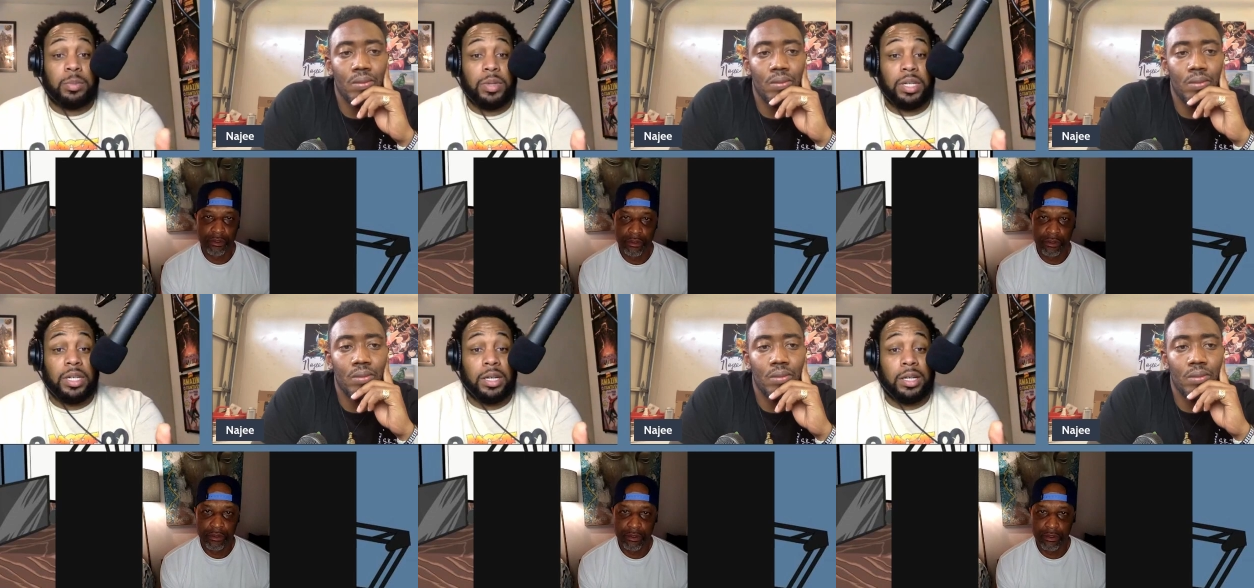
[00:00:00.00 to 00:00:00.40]

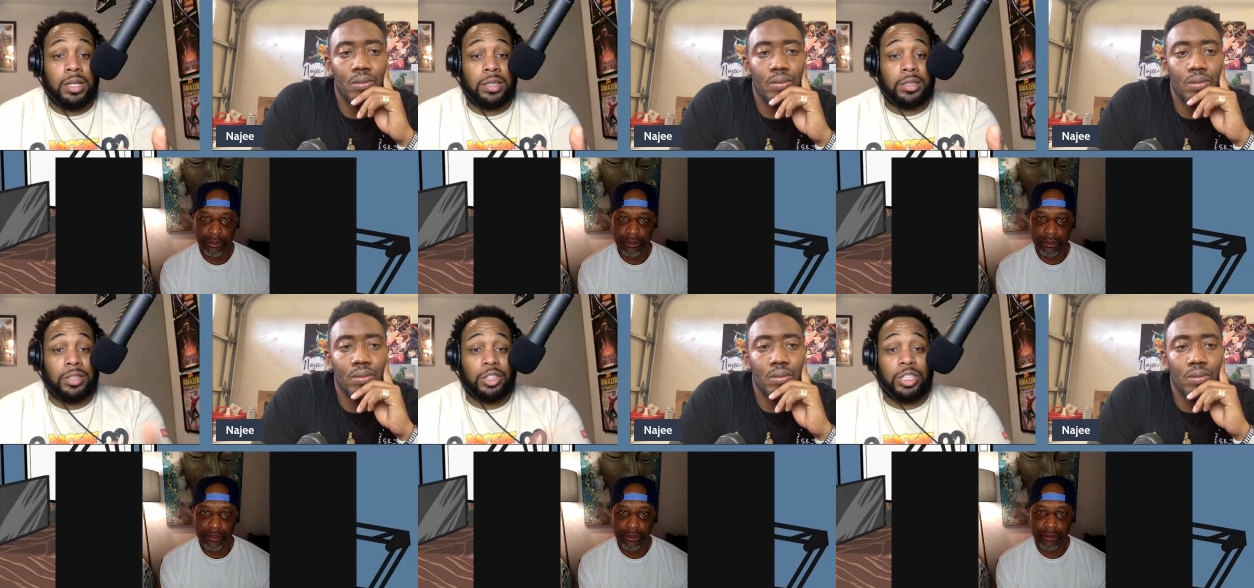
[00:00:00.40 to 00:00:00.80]

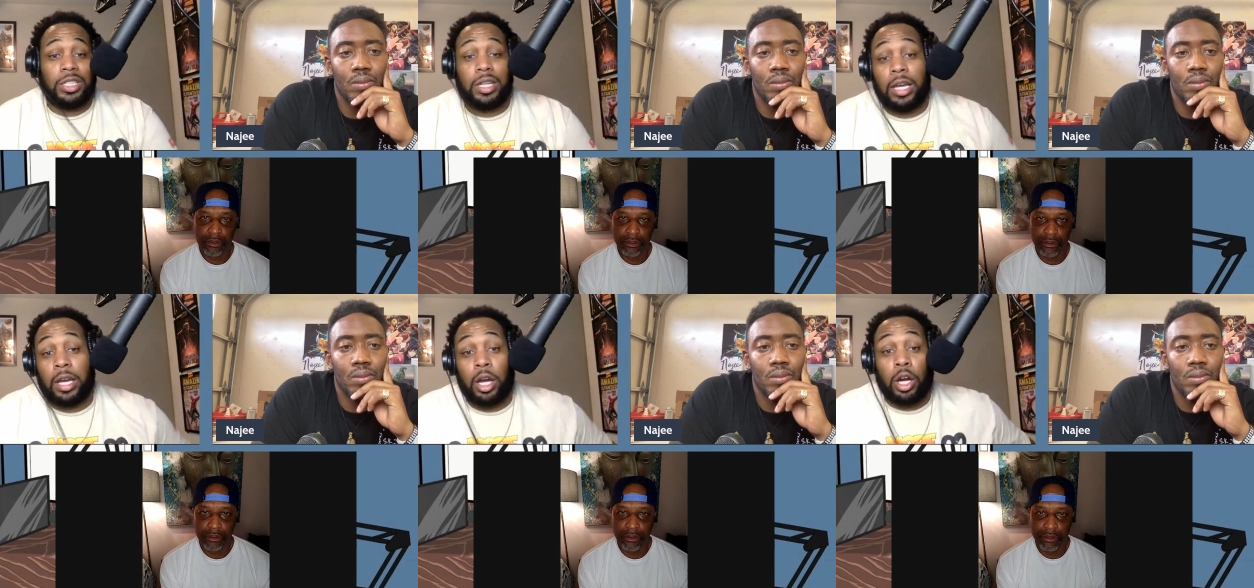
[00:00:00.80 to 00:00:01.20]
Speaker 1: Because
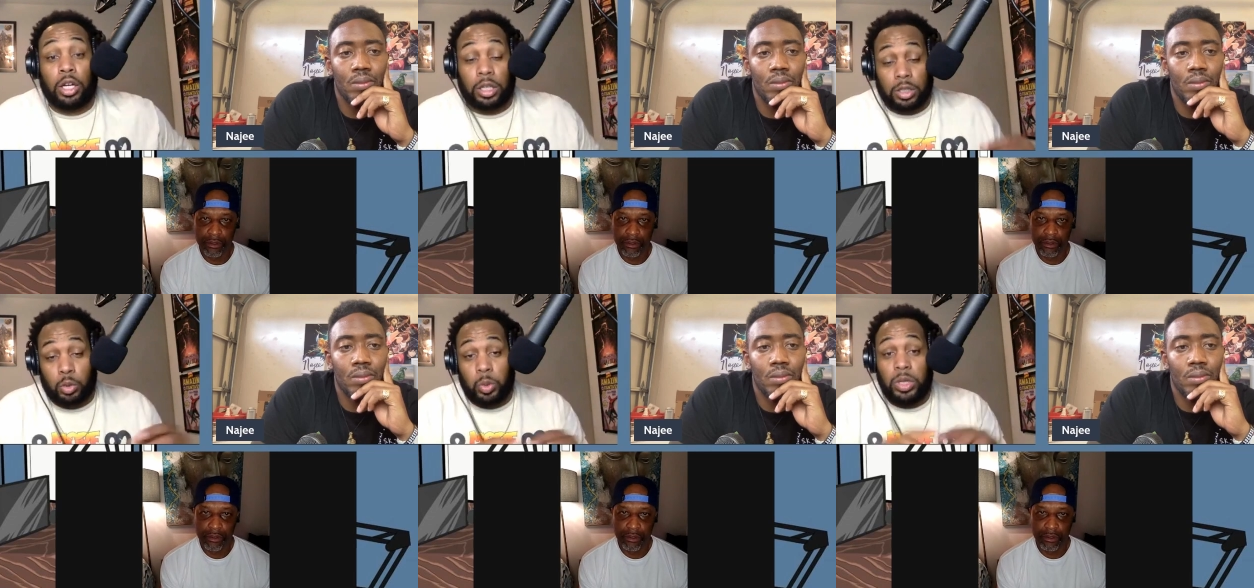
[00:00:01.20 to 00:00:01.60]
she
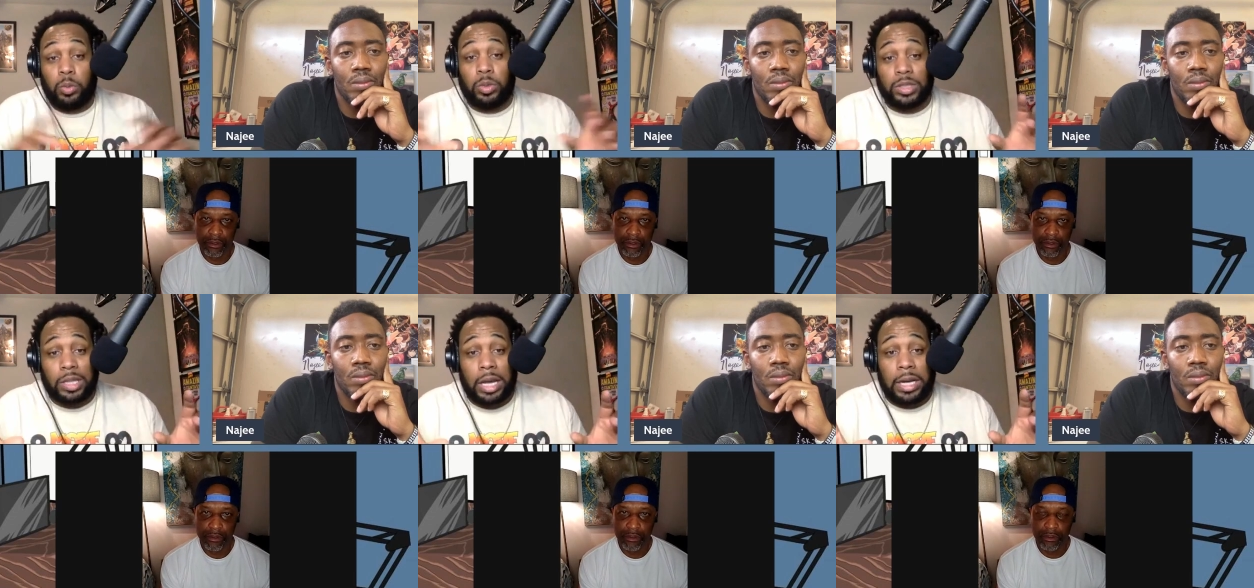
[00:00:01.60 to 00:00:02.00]
the
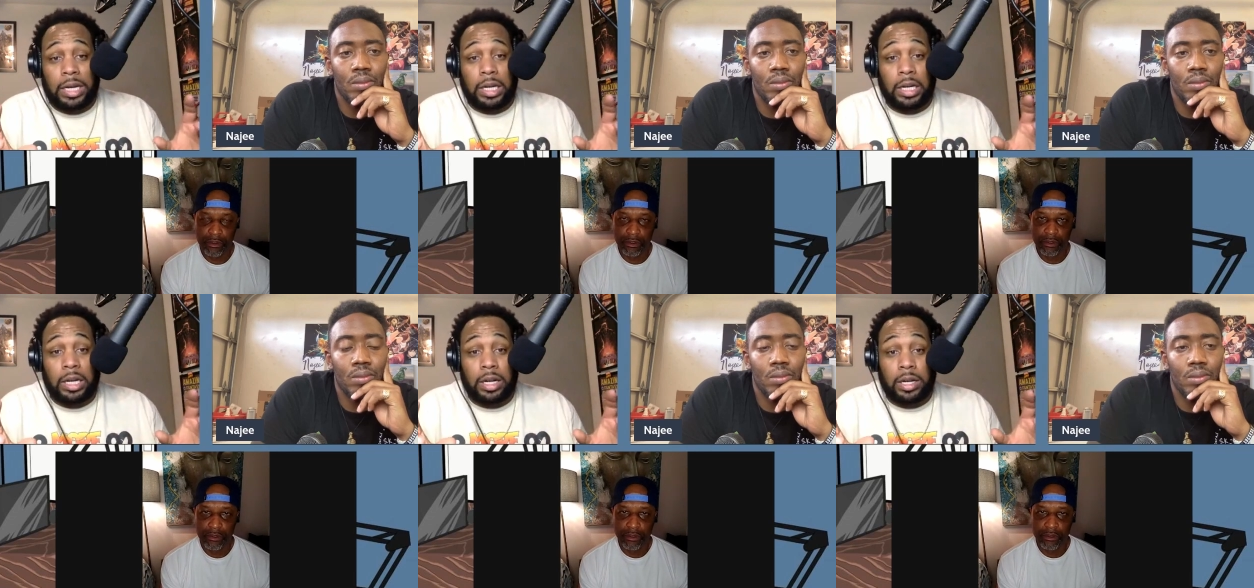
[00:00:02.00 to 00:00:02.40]
tweet was
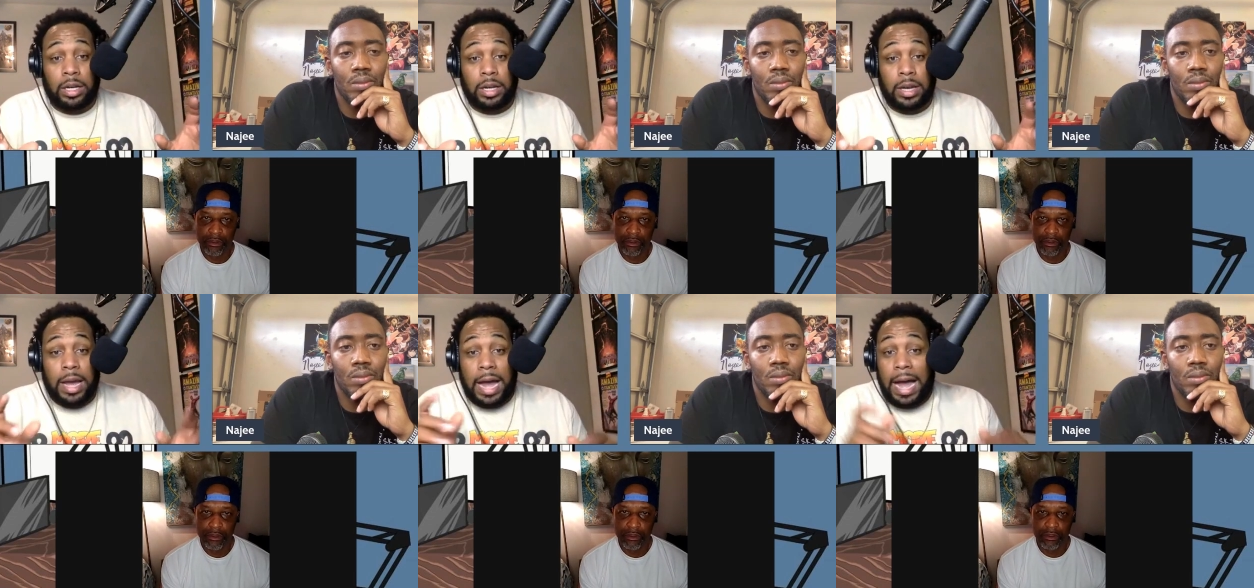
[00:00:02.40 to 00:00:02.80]
like, uh,
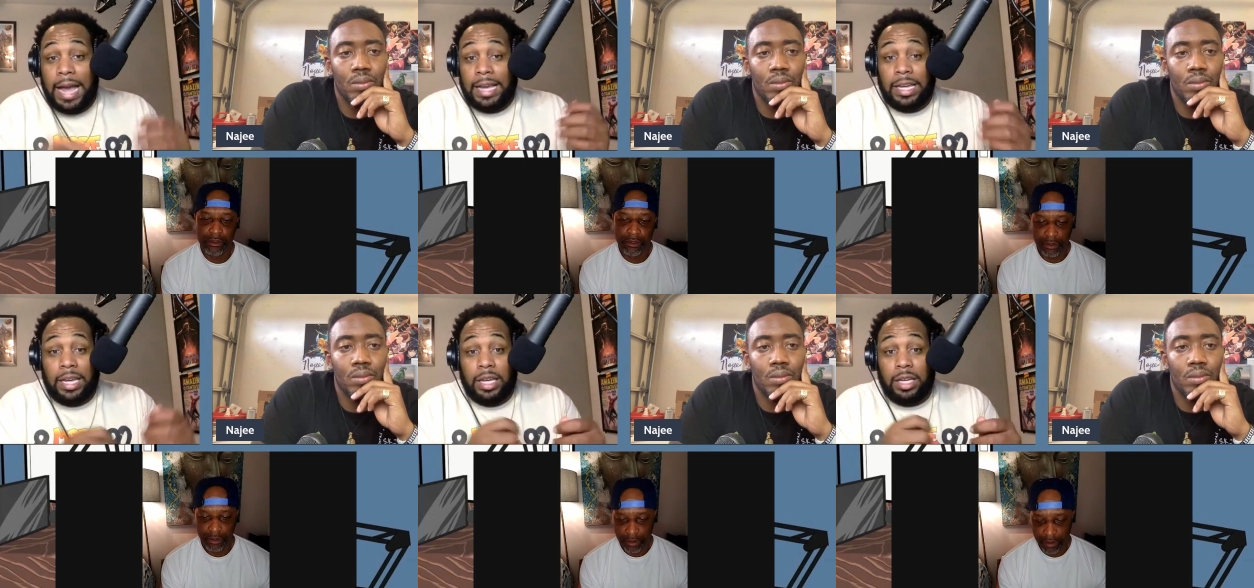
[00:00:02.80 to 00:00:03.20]

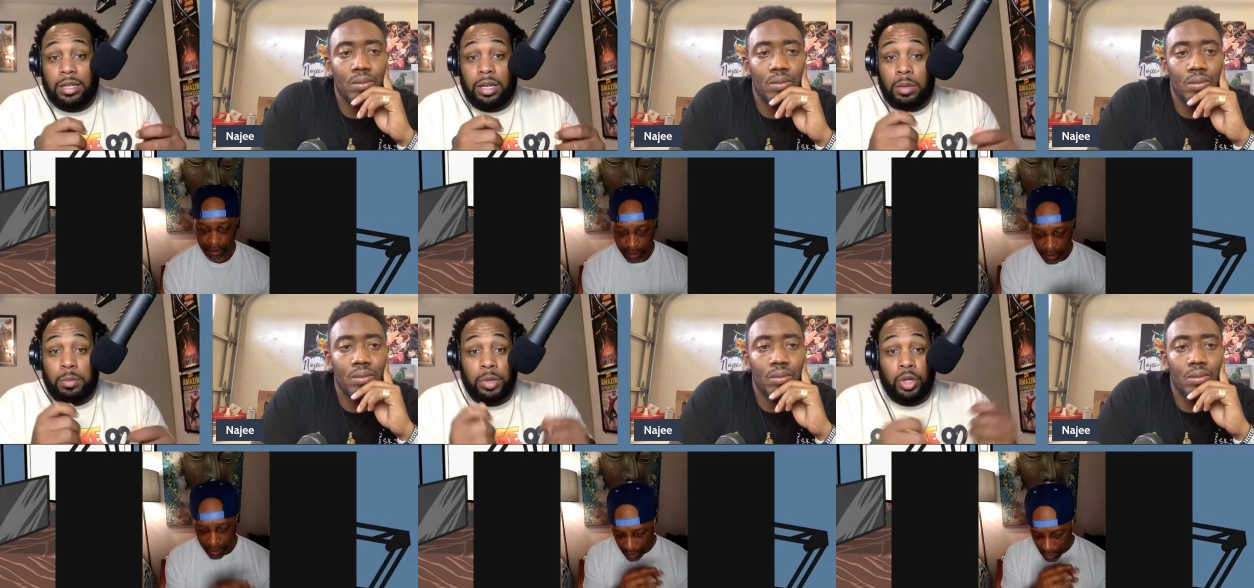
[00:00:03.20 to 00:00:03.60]
I get
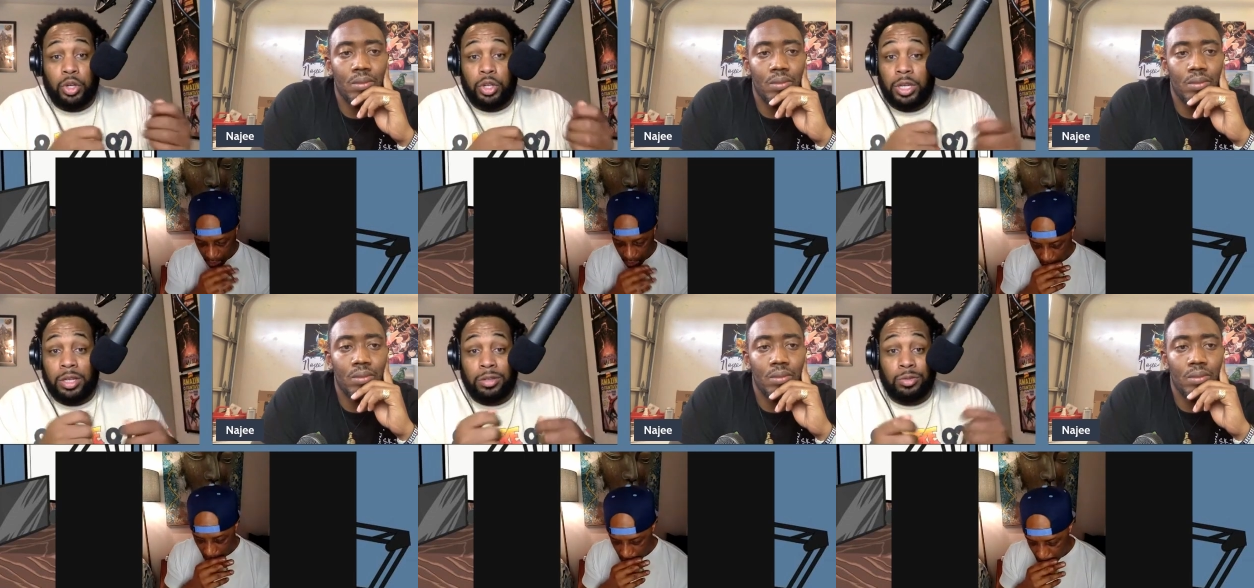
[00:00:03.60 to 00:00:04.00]
a
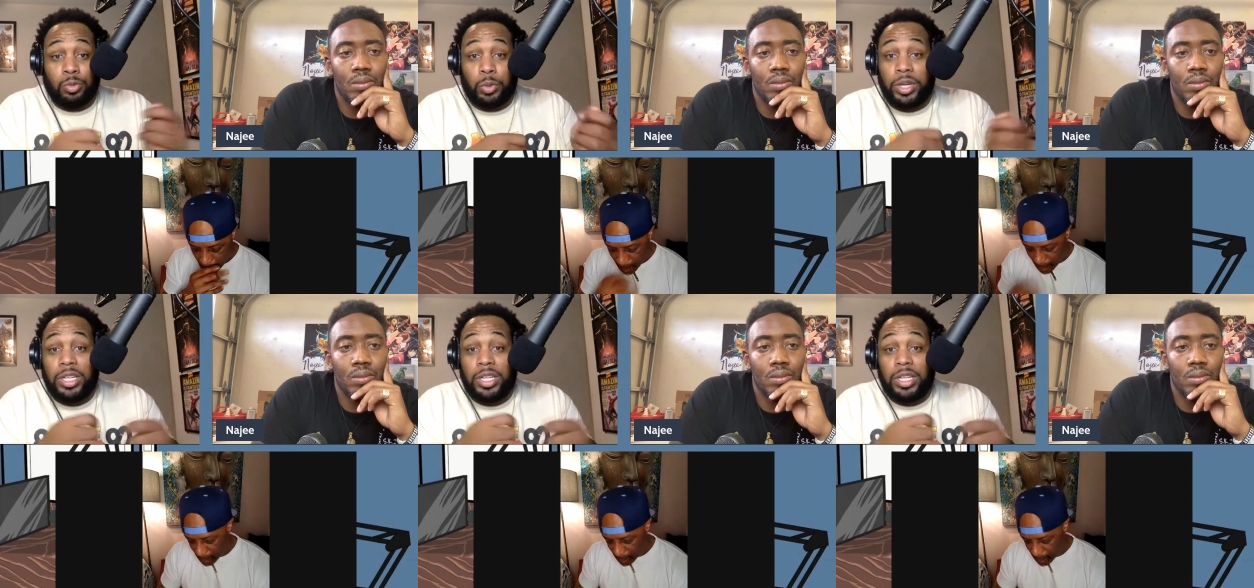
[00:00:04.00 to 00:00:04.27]
million